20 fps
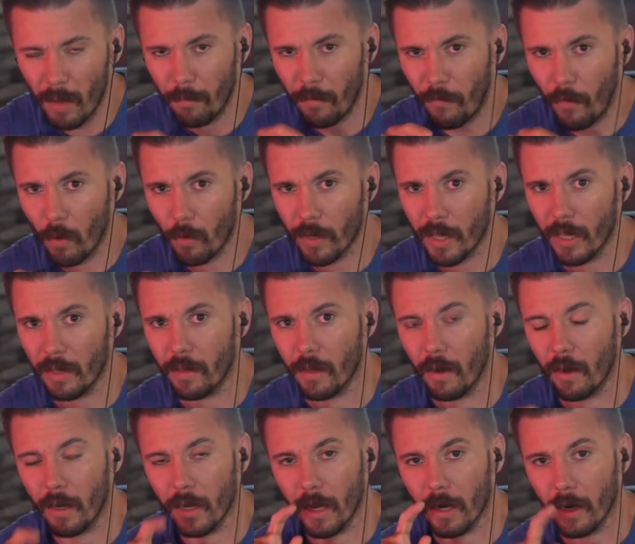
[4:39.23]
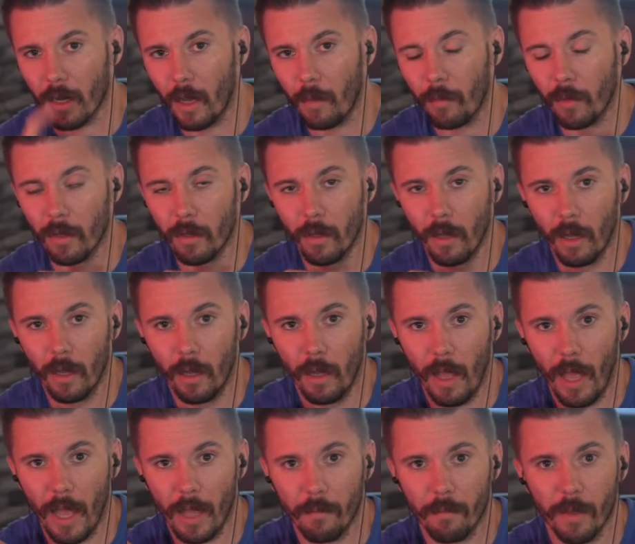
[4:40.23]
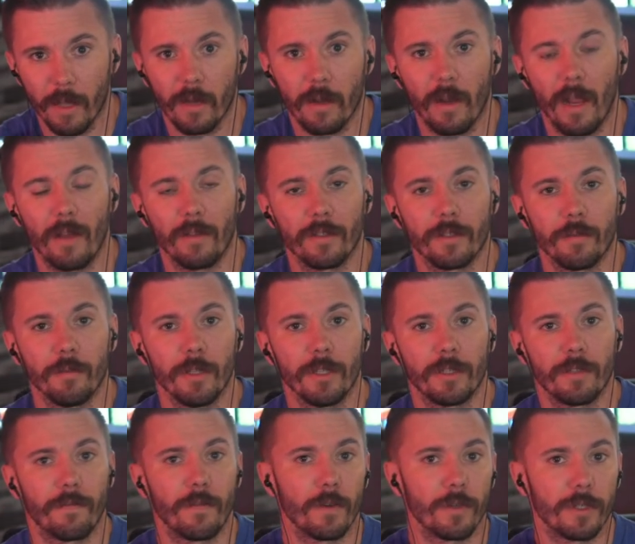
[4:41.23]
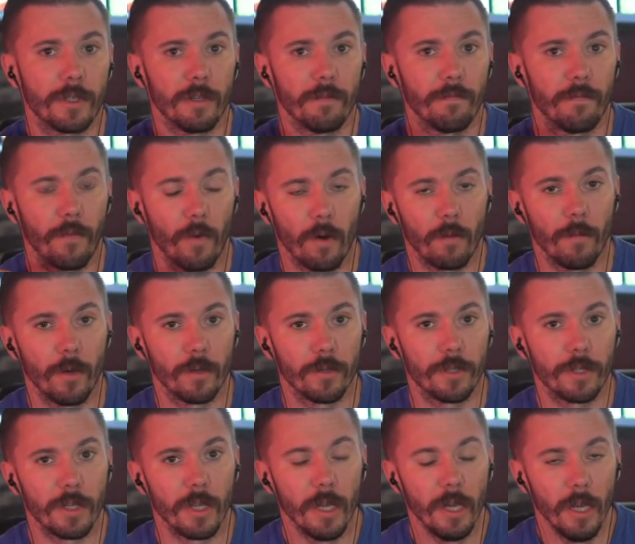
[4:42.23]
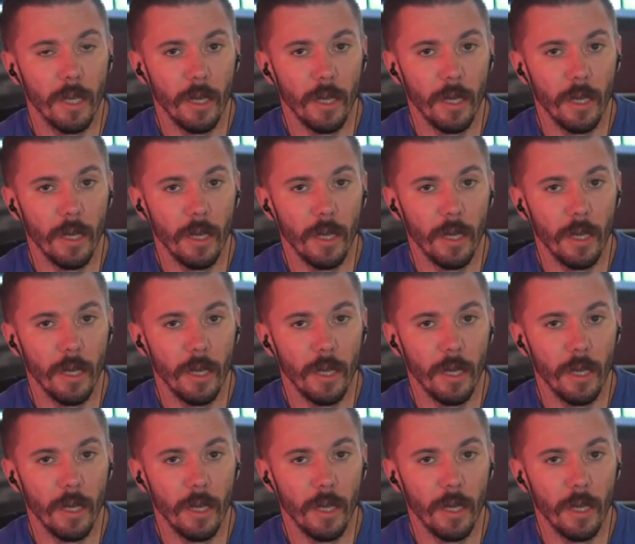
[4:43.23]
before we get there, I got a couple of admin announcements. First and foremost,